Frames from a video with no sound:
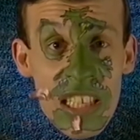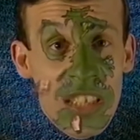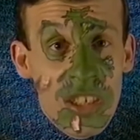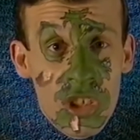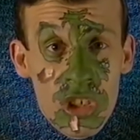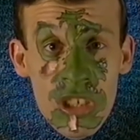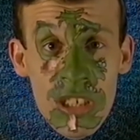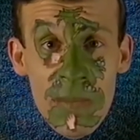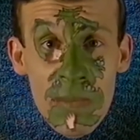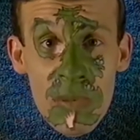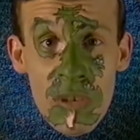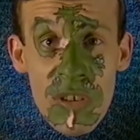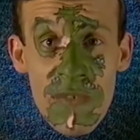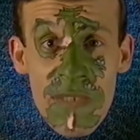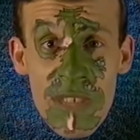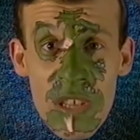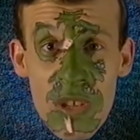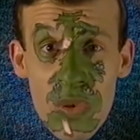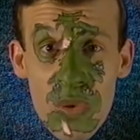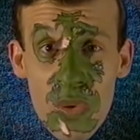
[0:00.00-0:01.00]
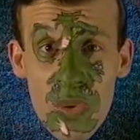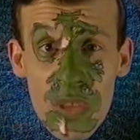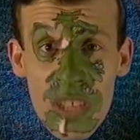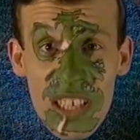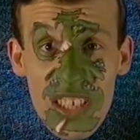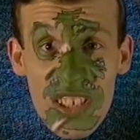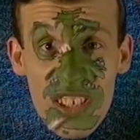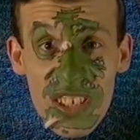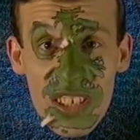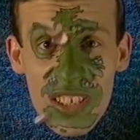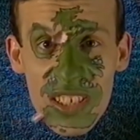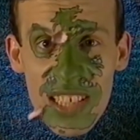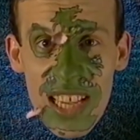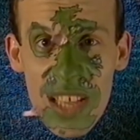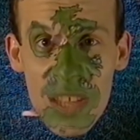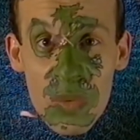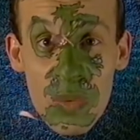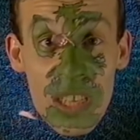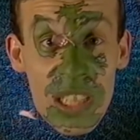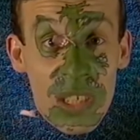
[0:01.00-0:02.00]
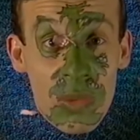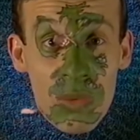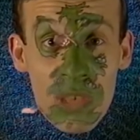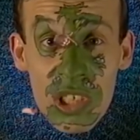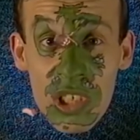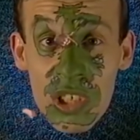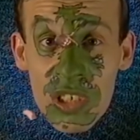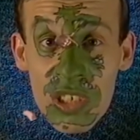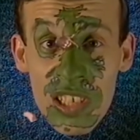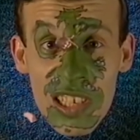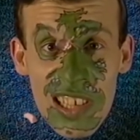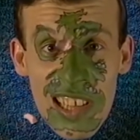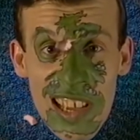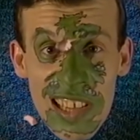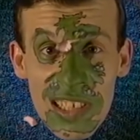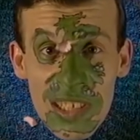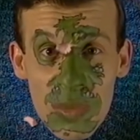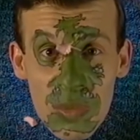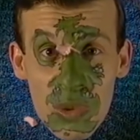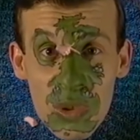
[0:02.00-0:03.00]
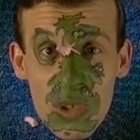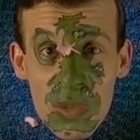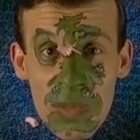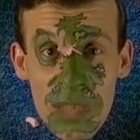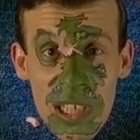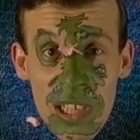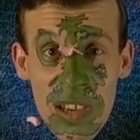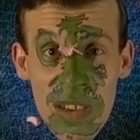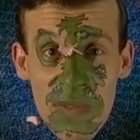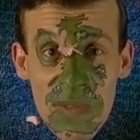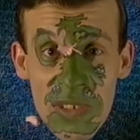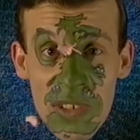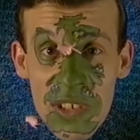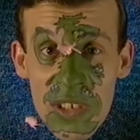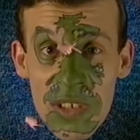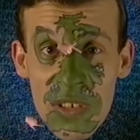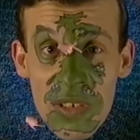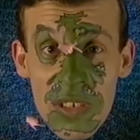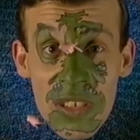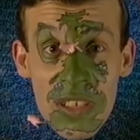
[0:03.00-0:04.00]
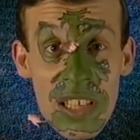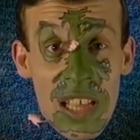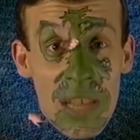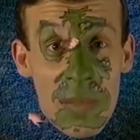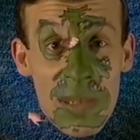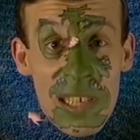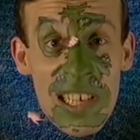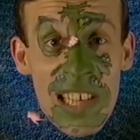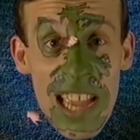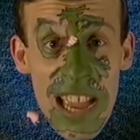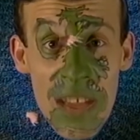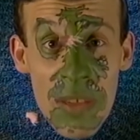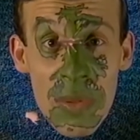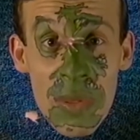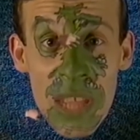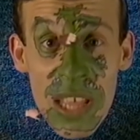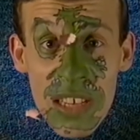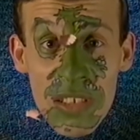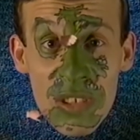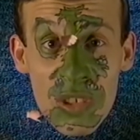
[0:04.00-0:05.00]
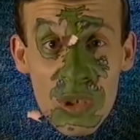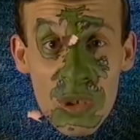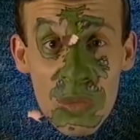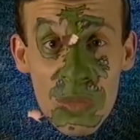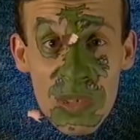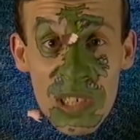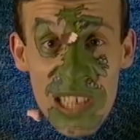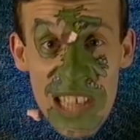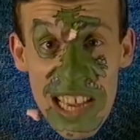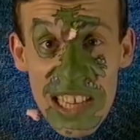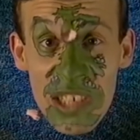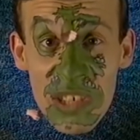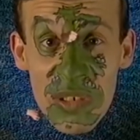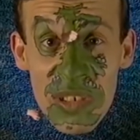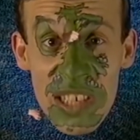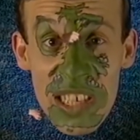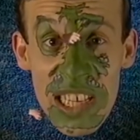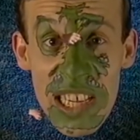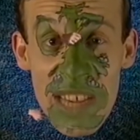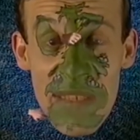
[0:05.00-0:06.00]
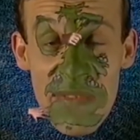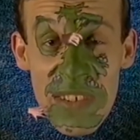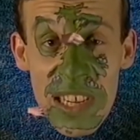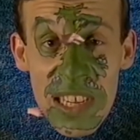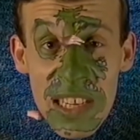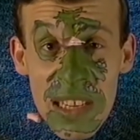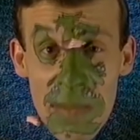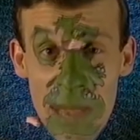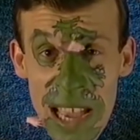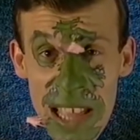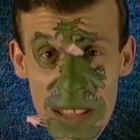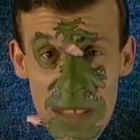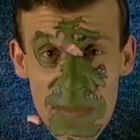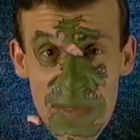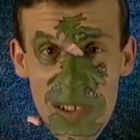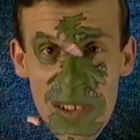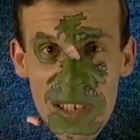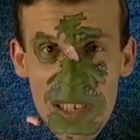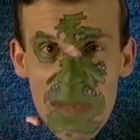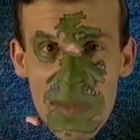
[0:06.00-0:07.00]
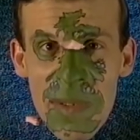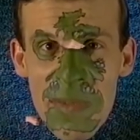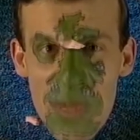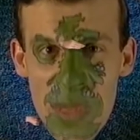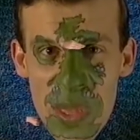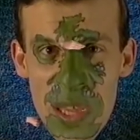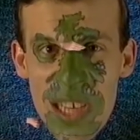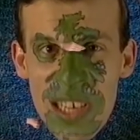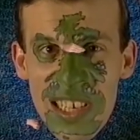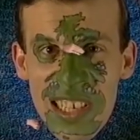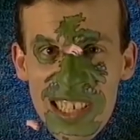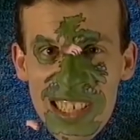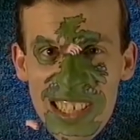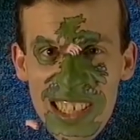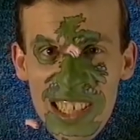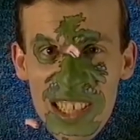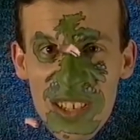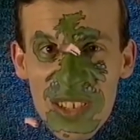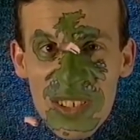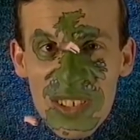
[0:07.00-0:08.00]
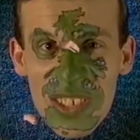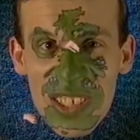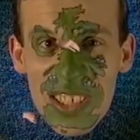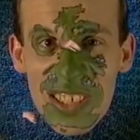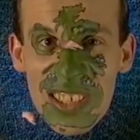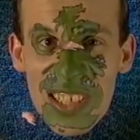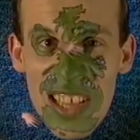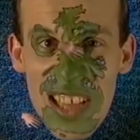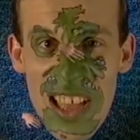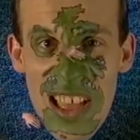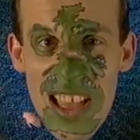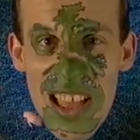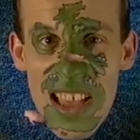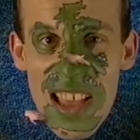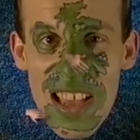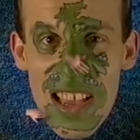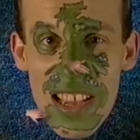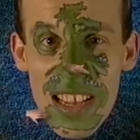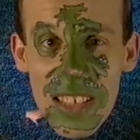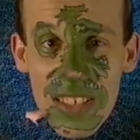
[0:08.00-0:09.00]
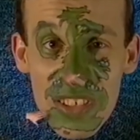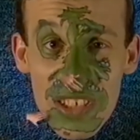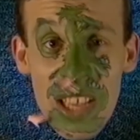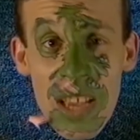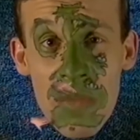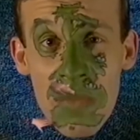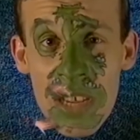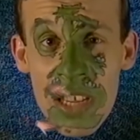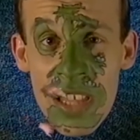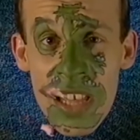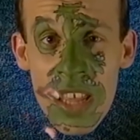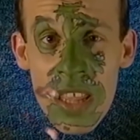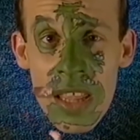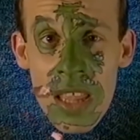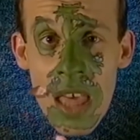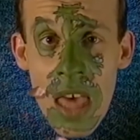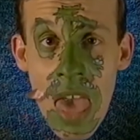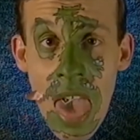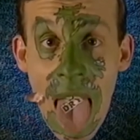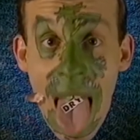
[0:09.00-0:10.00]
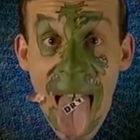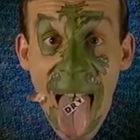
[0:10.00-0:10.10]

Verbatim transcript: Things should improve in the northeast and the southwest, which should collide towards mid-afternoon, and there'll be loud thunderstorms later in the evening, about the volume of a Thin Lizzy concert. In summary then,